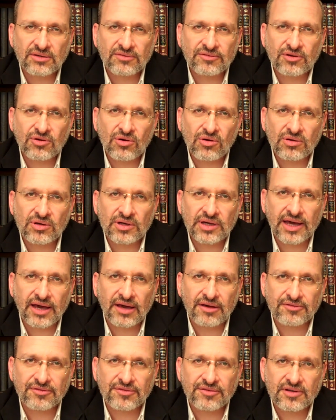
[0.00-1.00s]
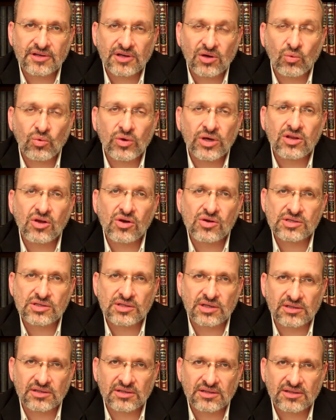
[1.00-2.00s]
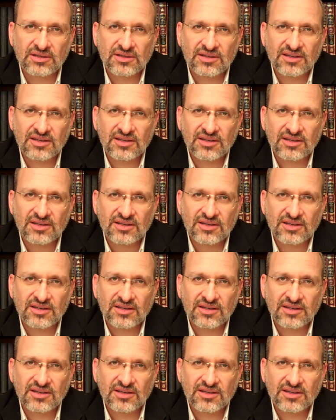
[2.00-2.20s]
of the golden calf. We lost it.